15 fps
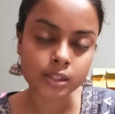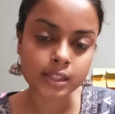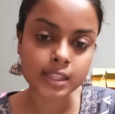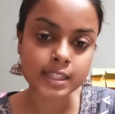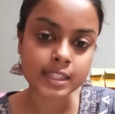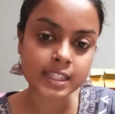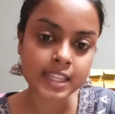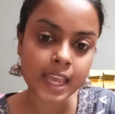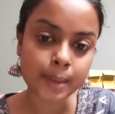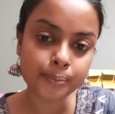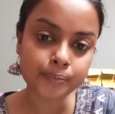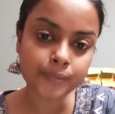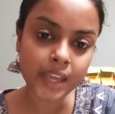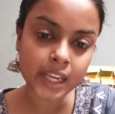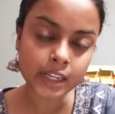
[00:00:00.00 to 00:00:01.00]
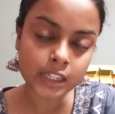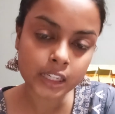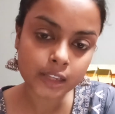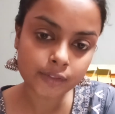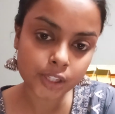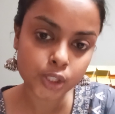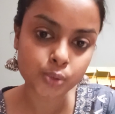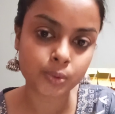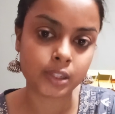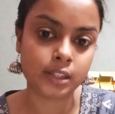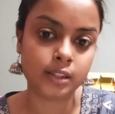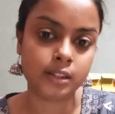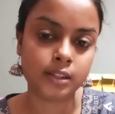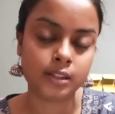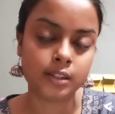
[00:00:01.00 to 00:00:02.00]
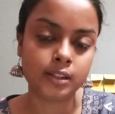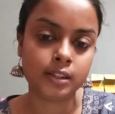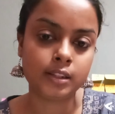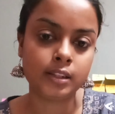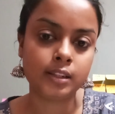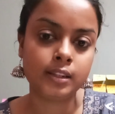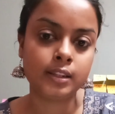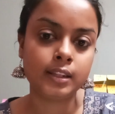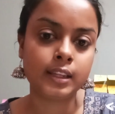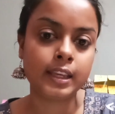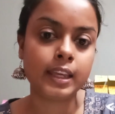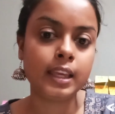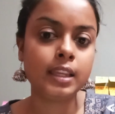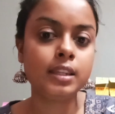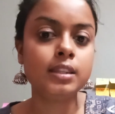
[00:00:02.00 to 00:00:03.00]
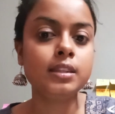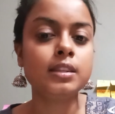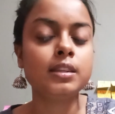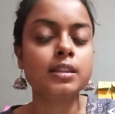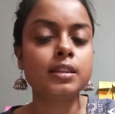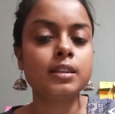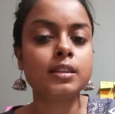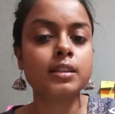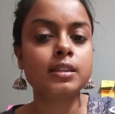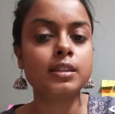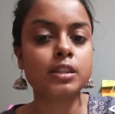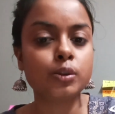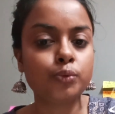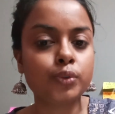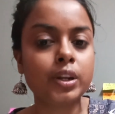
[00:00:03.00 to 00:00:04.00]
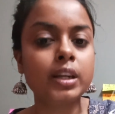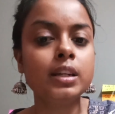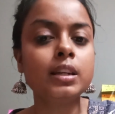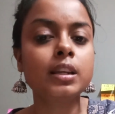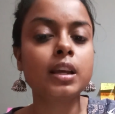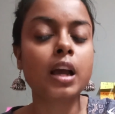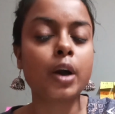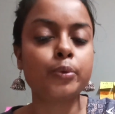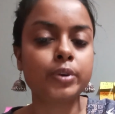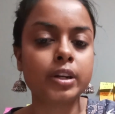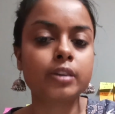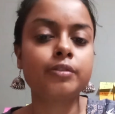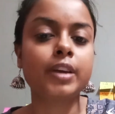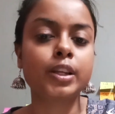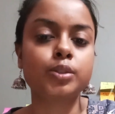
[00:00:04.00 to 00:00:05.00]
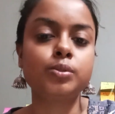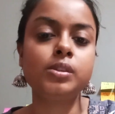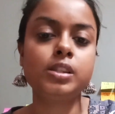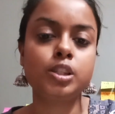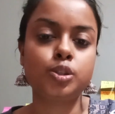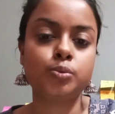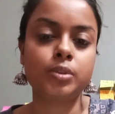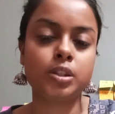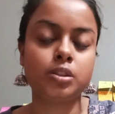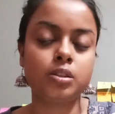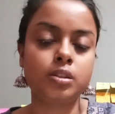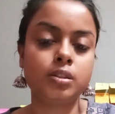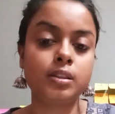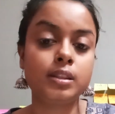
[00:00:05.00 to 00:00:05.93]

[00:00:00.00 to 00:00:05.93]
the same individual in different counterfactual situation.